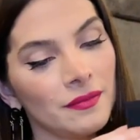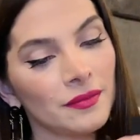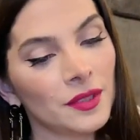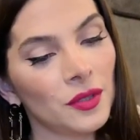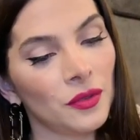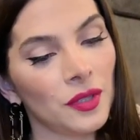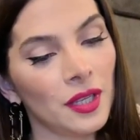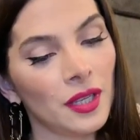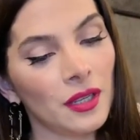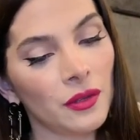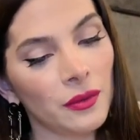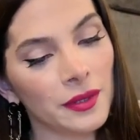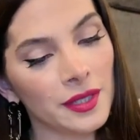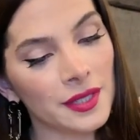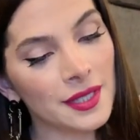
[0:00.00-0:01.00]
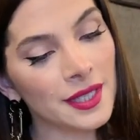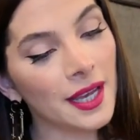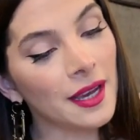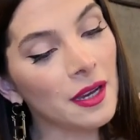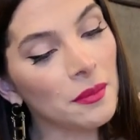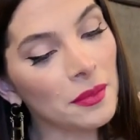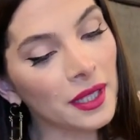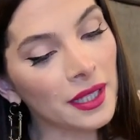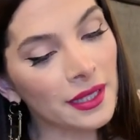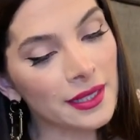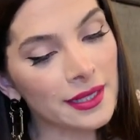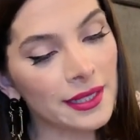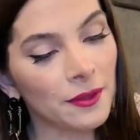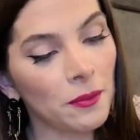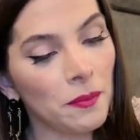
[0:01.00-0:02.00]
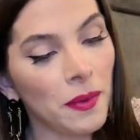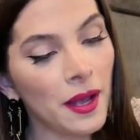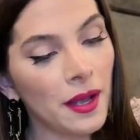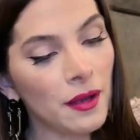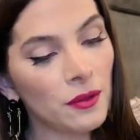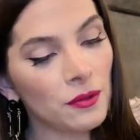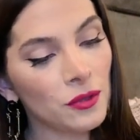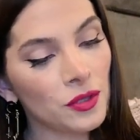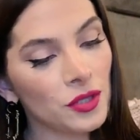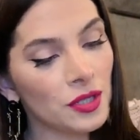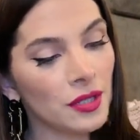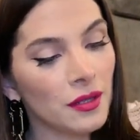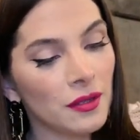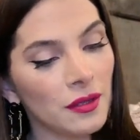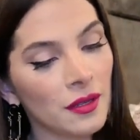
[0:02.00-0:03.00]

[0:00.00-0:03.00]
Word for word: so the earrings come in this little pouch.